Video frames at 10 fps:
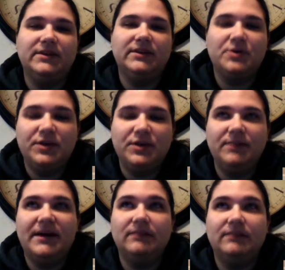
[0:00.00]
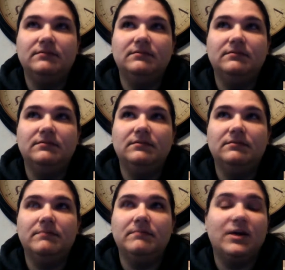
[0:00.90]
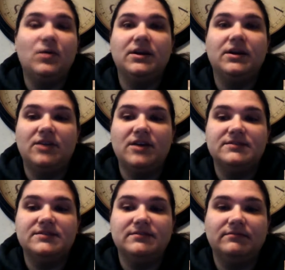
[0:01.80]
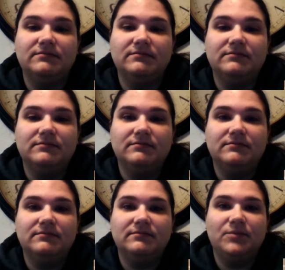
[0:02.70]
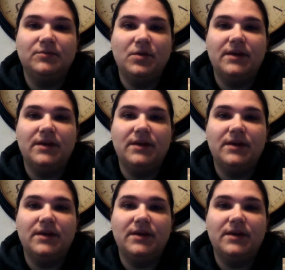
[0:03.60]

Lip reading: think about marijuana laws, for one.